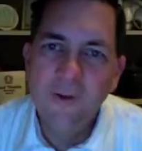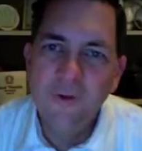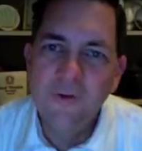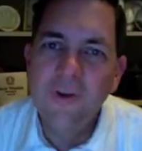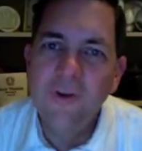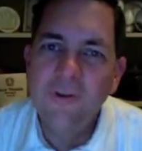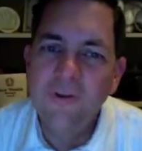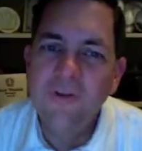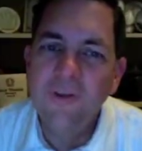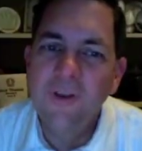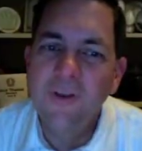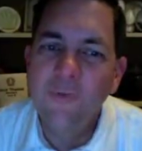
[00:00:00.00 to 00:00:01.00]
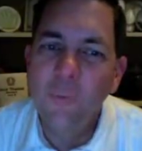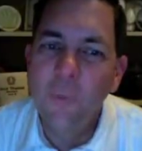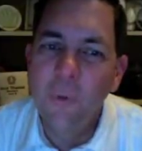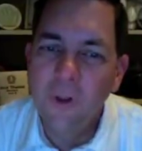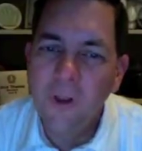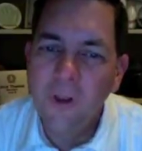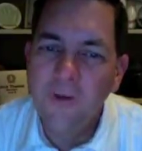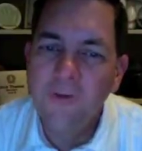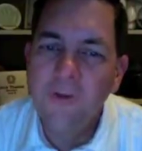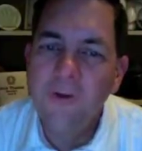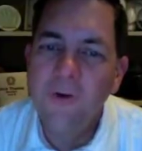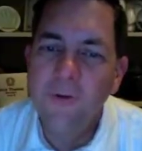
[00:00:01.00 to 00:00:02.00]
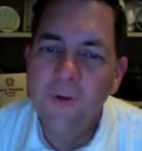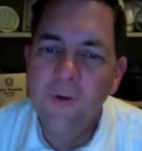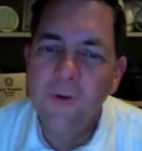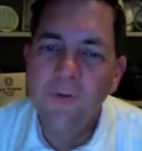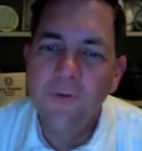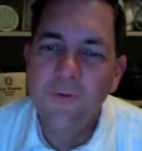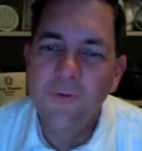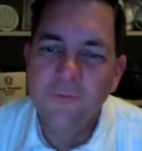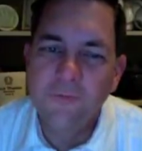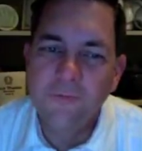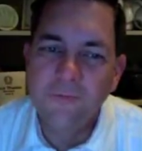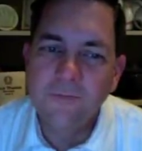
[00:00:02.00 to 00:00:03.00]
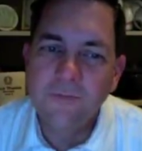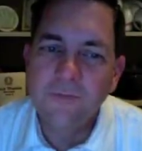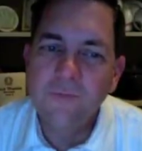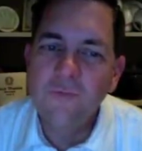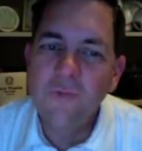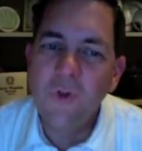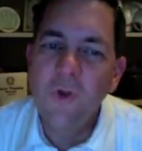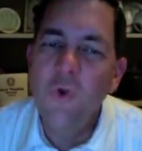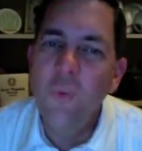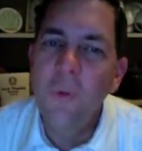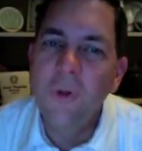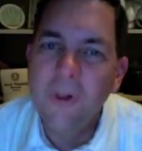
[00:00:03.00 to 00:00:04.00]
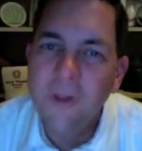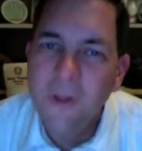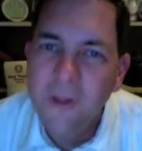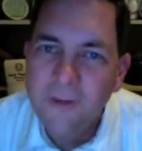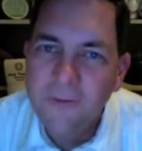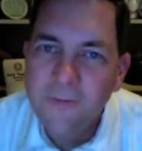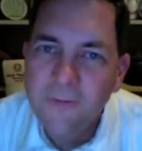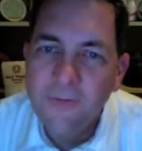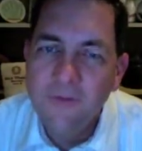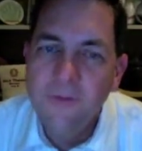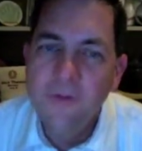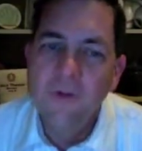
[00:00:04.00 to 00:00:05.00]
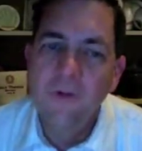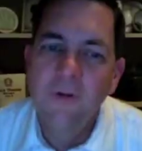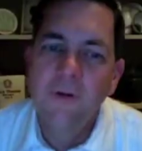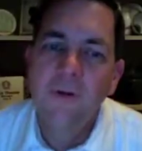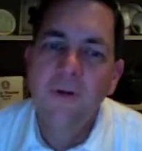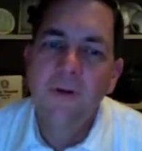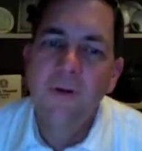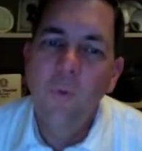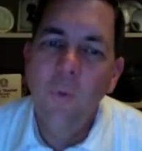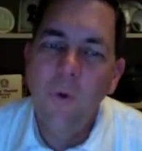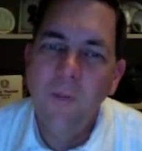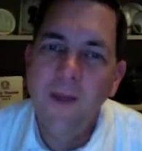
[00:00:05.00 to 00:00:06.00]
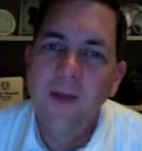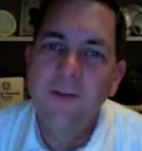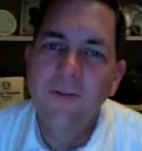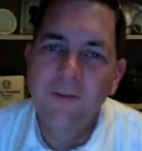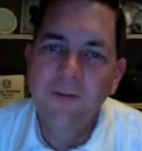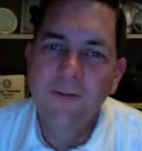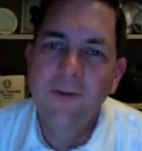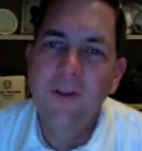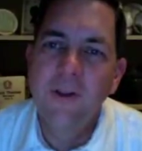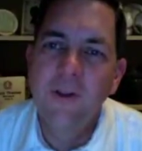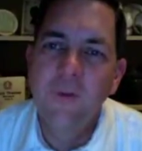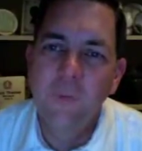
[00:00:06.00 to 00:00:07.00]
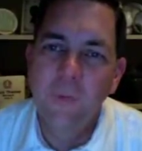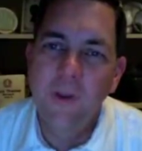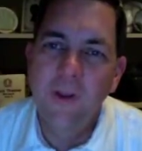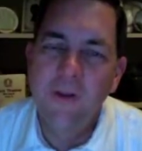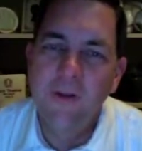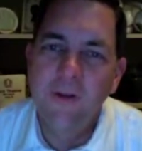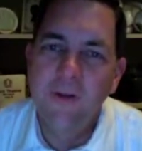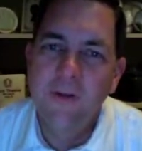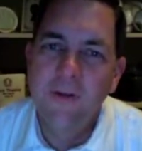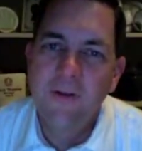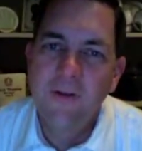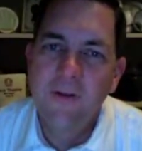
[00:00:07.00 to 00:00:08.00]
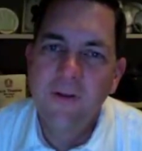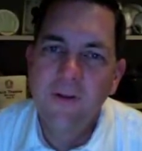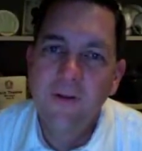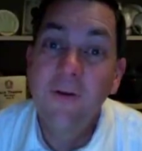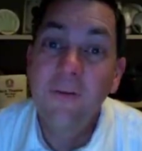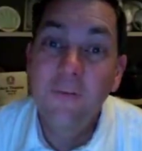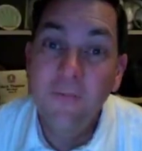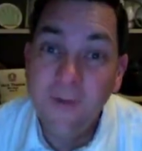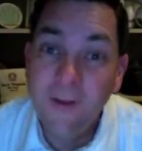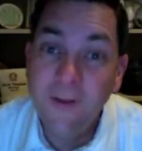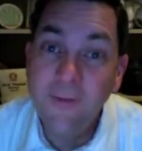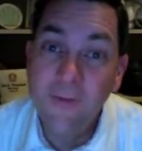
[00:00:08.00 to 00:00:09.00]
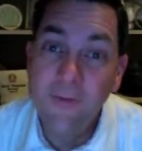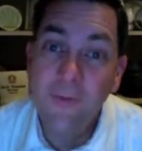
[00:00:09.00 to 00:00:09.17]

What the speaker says: Jesus says, blessed are those who believe without seeing me. Faith.